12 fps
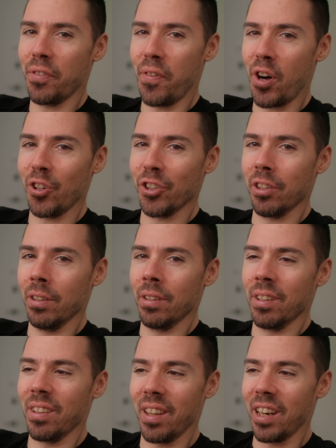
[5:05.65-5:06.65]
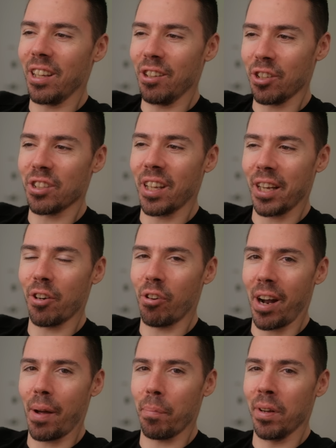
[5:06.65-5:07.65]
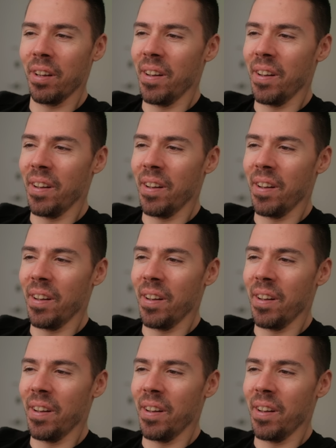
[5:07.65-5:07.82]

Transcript: fault that it looks like crap.